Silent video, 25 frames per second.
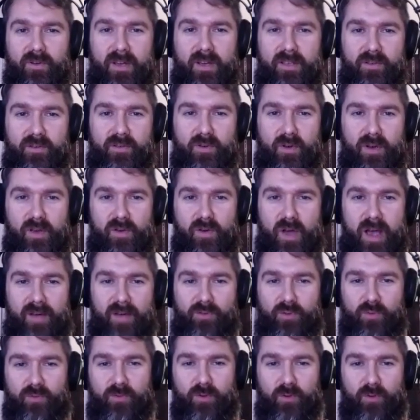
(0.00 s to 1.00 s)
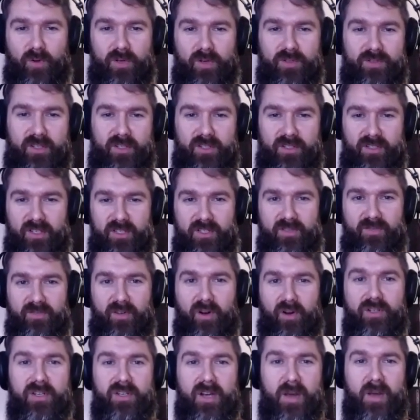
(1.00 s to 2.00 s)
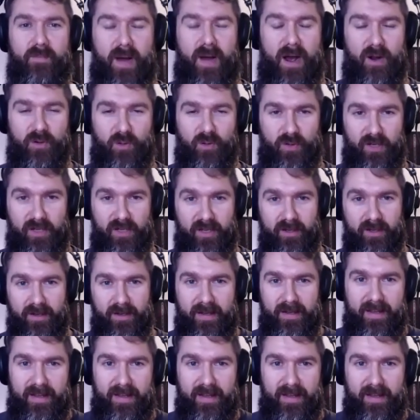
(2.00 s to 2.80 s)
you have to cross this function app boundary,